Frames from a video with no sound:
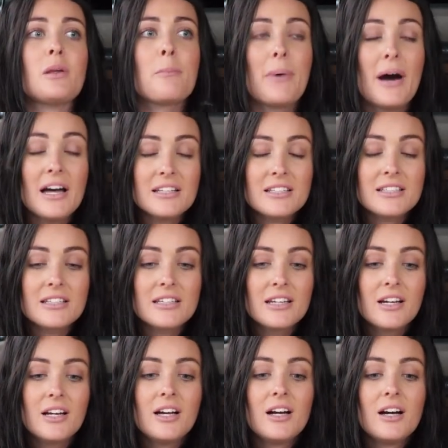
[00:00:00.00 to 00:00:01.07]
But
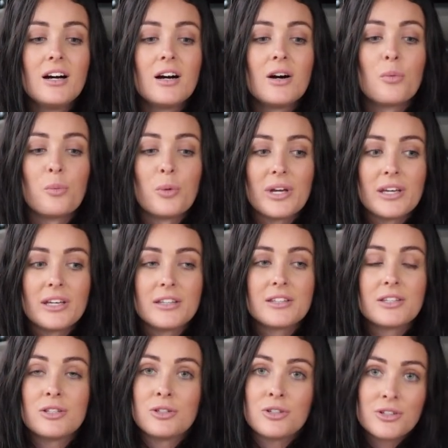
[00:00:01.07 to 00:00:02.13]
with
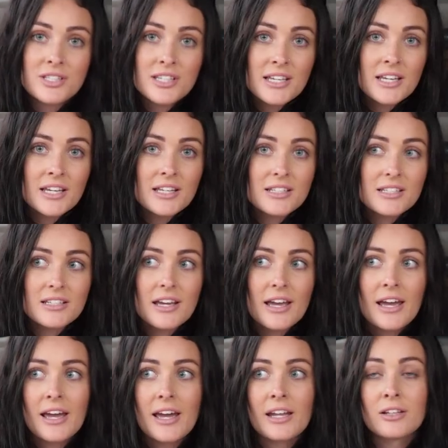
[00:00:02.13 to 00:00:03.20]
using it
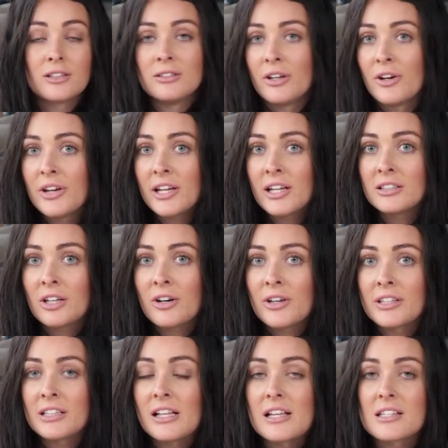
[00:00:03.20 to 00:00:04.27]
and learning a lot
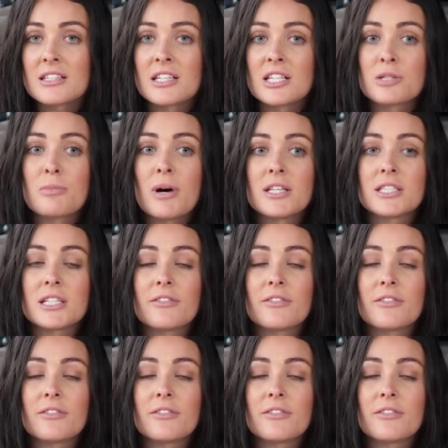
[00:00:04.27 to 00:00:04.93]
in the last 6 months,